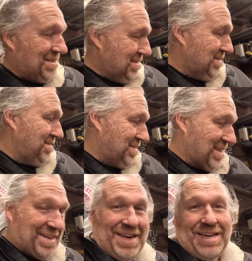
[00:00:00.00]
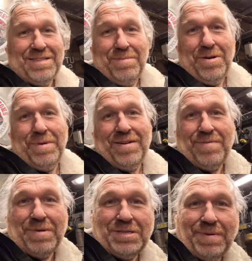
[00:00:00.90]
Like I say, next I might
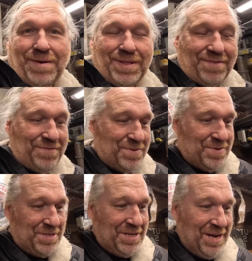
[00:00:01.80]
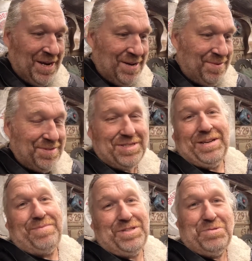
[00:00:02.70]
have a mess about with that forge. We'll
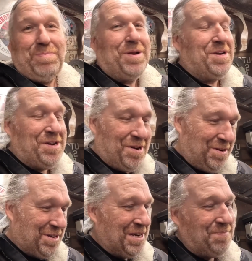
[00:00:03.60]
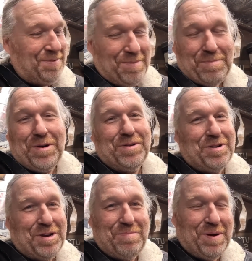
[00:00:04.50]
see. We're just plodding on, keeping my
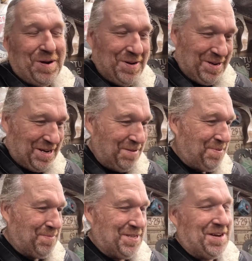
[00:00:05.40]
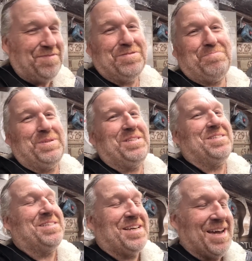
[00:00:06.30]
mind occupied and keeping myself as
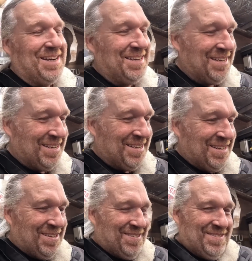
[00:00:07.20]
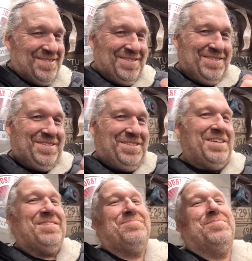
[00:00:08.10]
busy as I can.
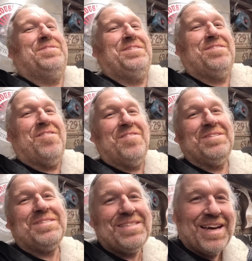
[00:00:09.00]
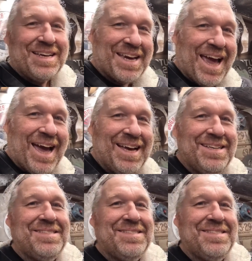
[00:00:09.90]
Cheers for watching, guys. Take care.